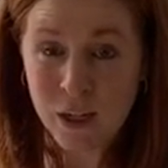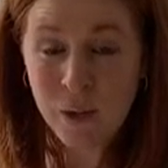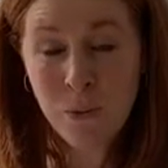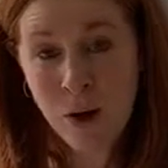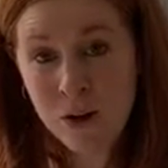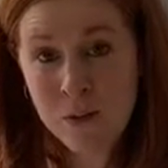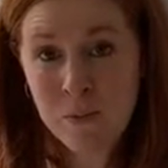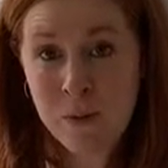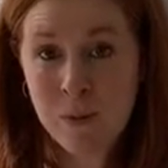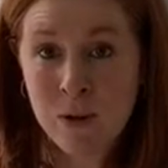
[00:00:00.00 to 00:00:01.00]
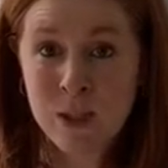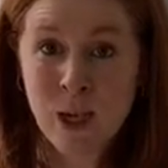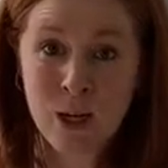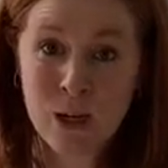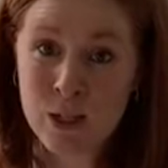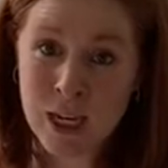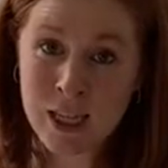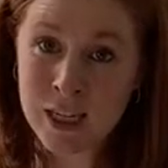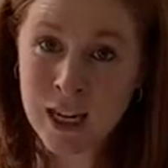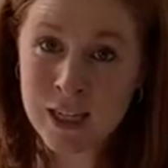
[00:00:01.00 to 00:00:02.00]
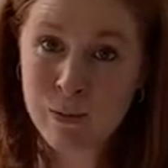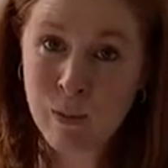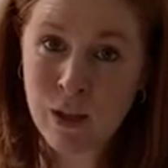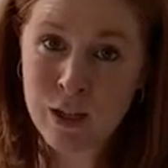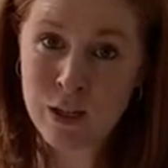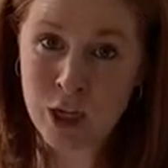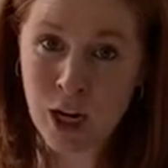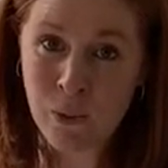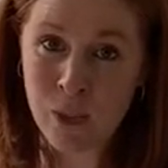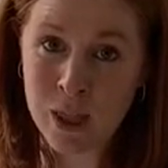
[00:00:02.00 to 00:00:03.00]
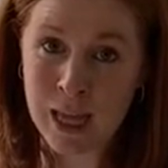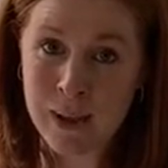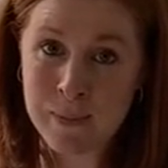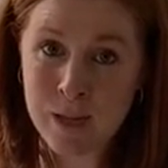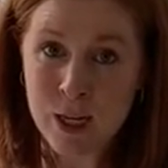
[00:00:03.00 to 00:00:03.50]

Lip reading: welcome people to understand the gospel and to share it with them.